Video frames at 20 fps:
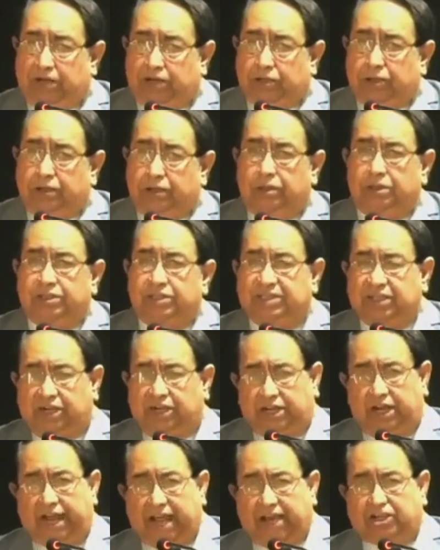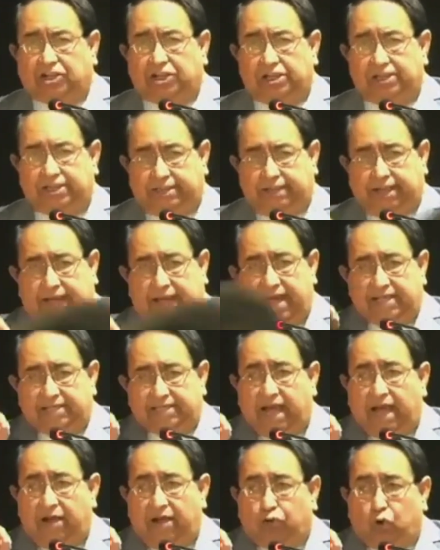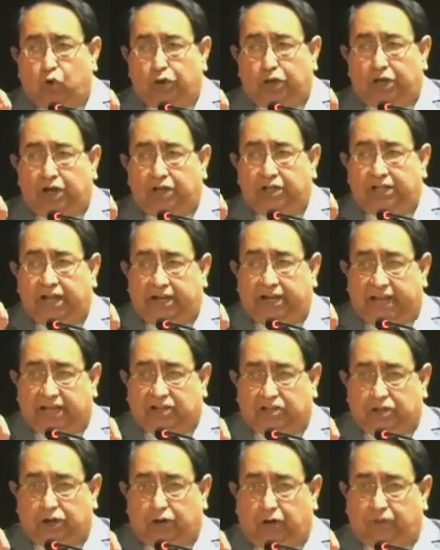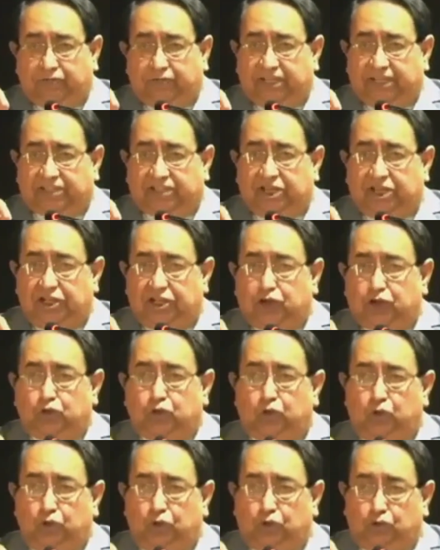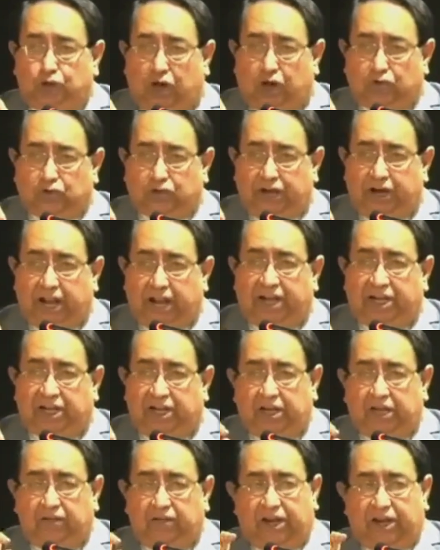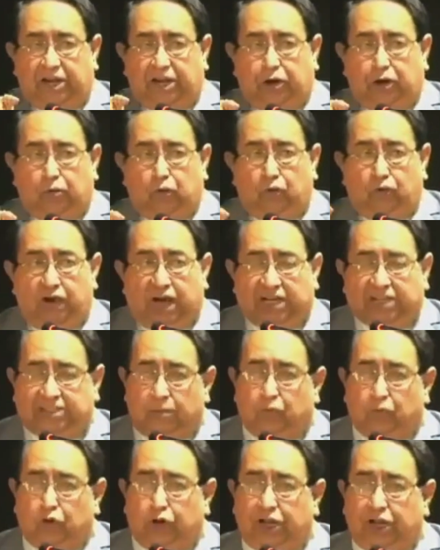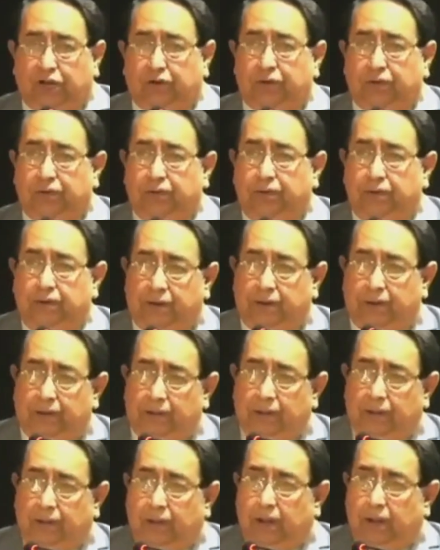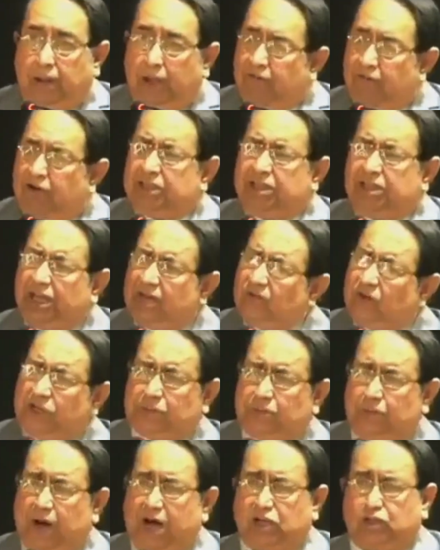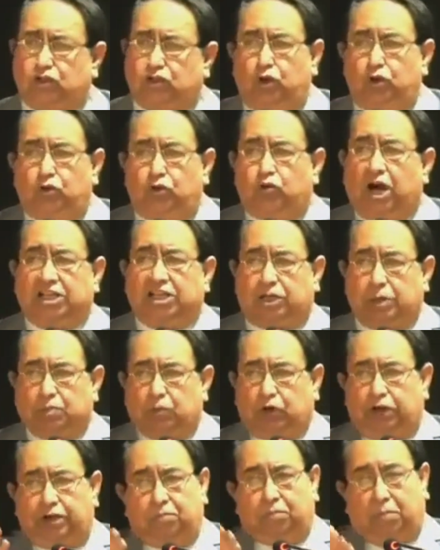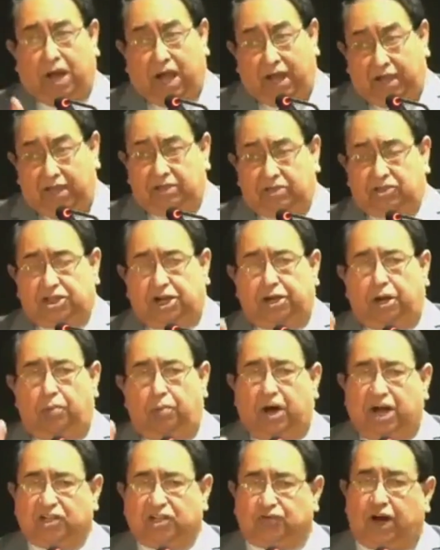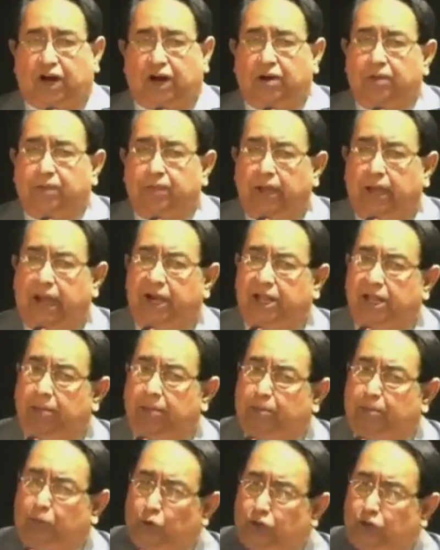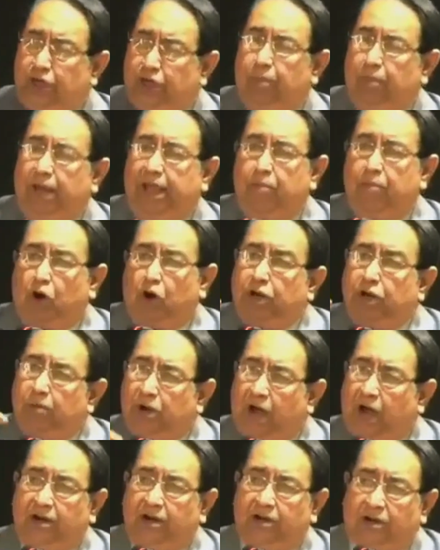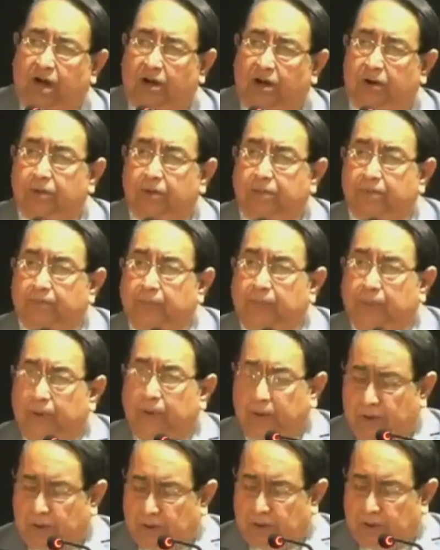But certain actions, as I have quoted, that action of 16th June 2019 when he removed Asim Munir, everything was passed on to Asim Munir by General Bajwa and he put the blame on Imran Khan.